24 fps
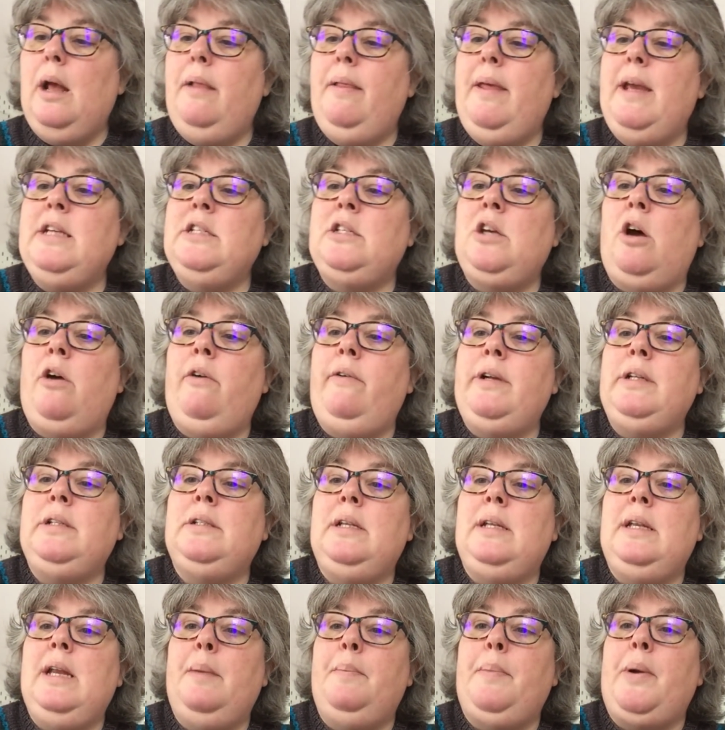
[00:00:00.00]
These are his
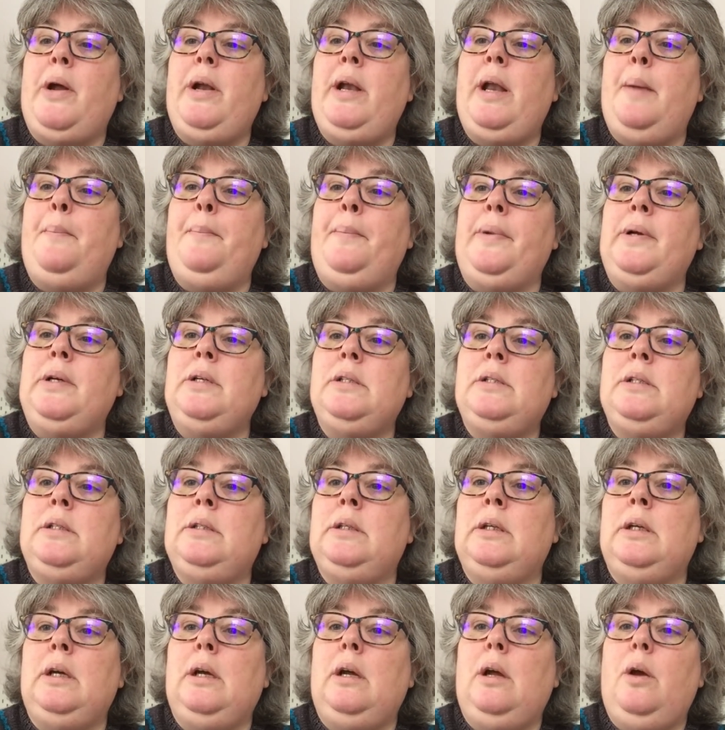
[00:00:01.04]
knit by
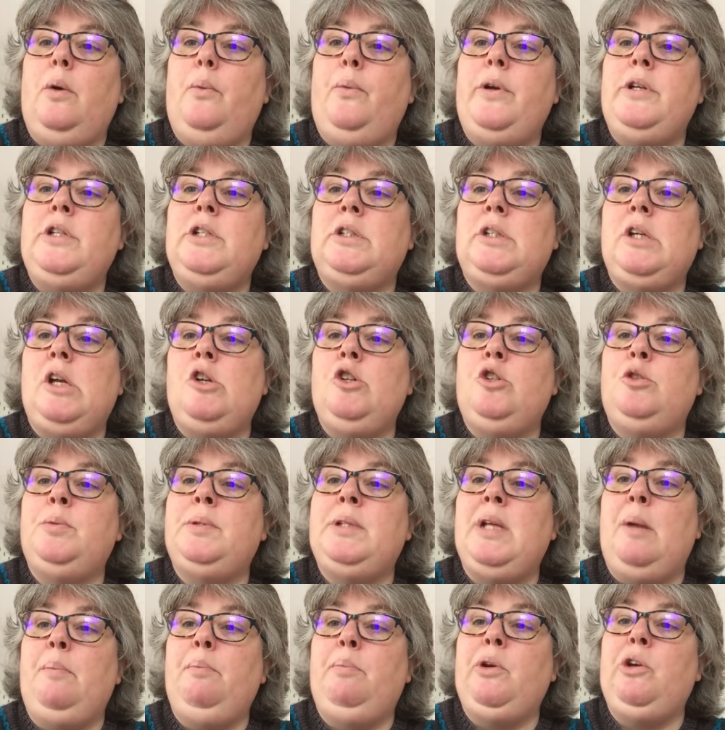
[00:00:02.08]
numbers, which is
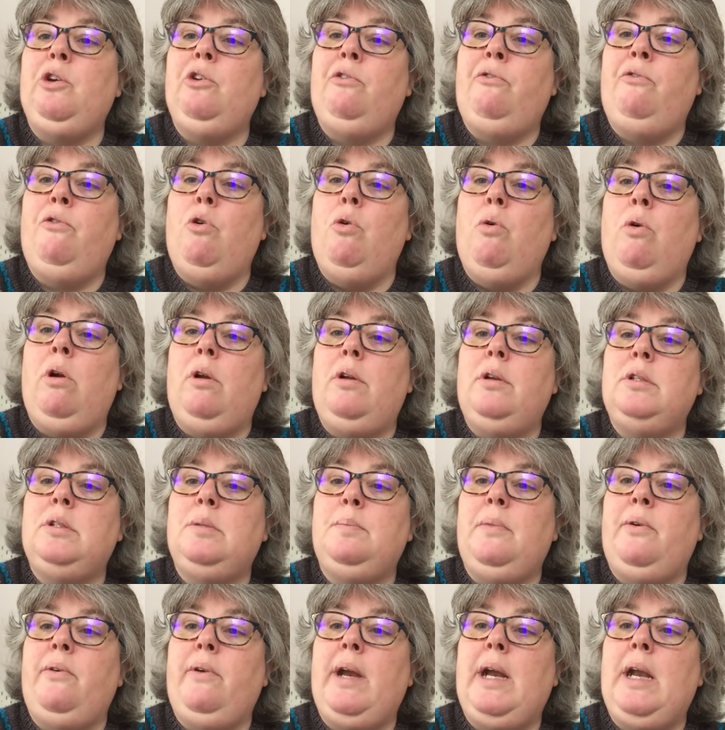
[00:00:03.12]
100% pure Falklands
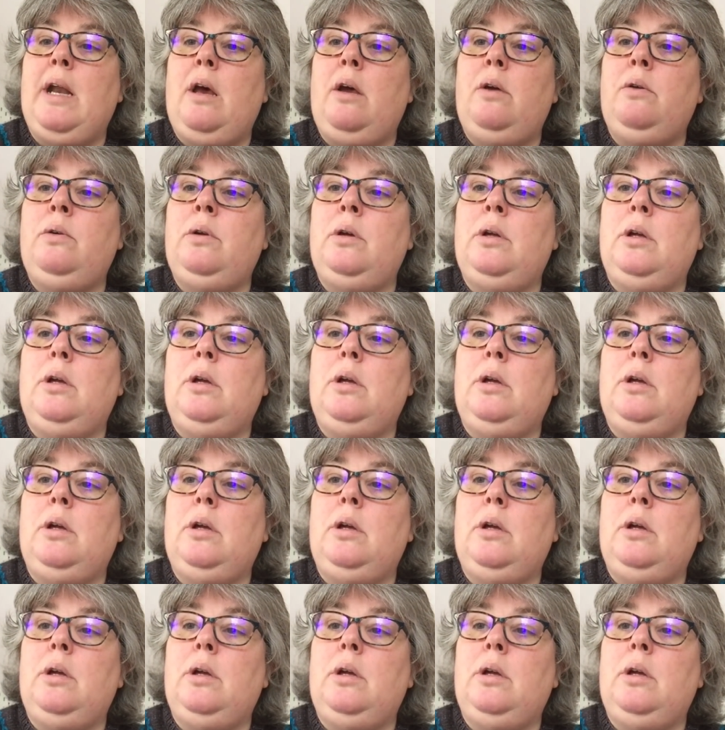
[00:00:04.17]
merino.